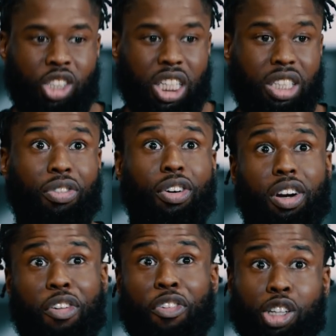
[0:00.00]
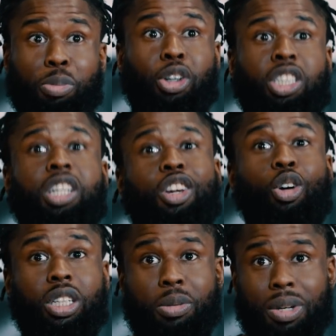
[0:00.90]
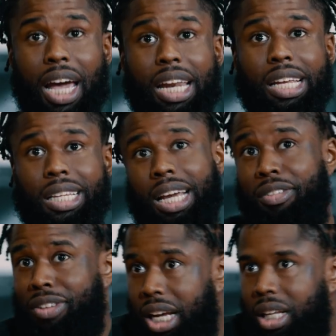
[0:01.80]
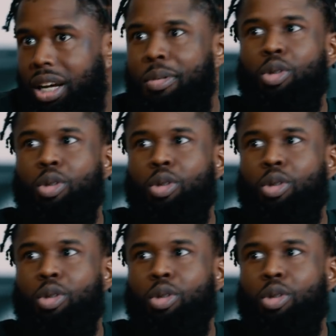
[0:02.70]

just for the first person to notice me at like Flight Club,